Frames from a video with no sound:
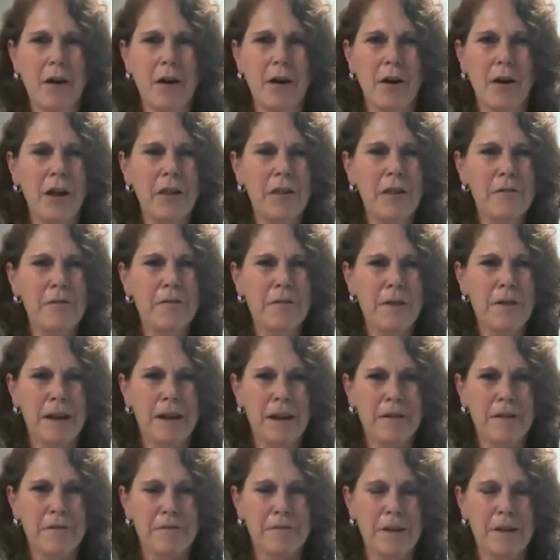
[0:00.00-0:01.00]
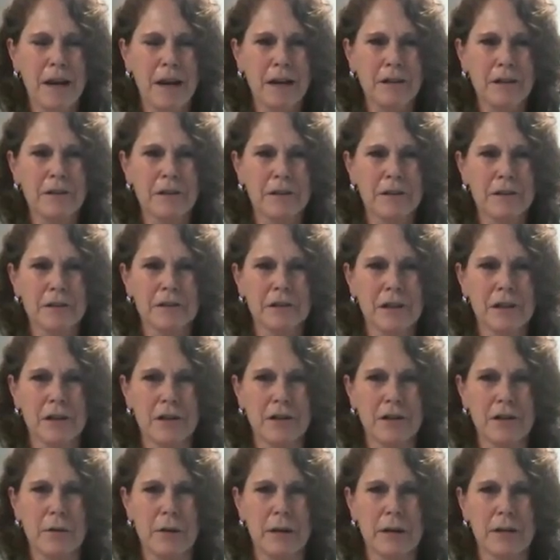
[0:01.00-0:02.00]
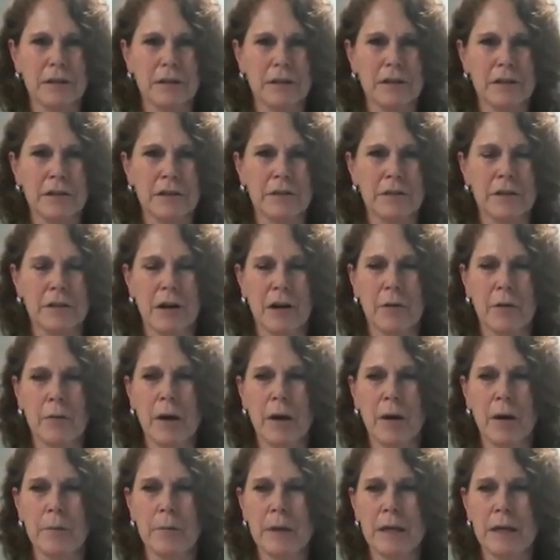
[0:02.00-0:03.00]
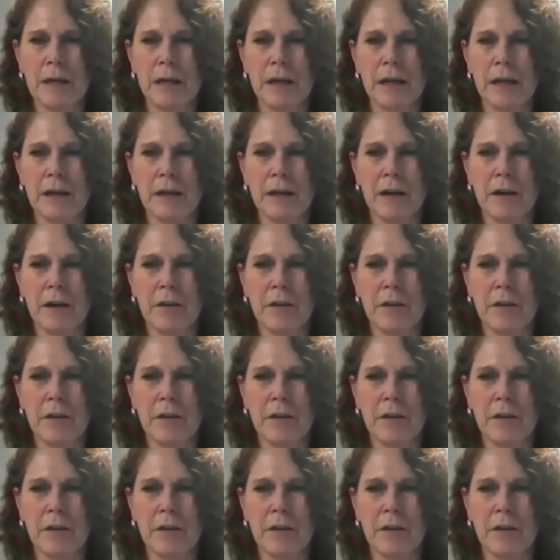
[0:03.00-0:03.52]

all the factors that go into our well-being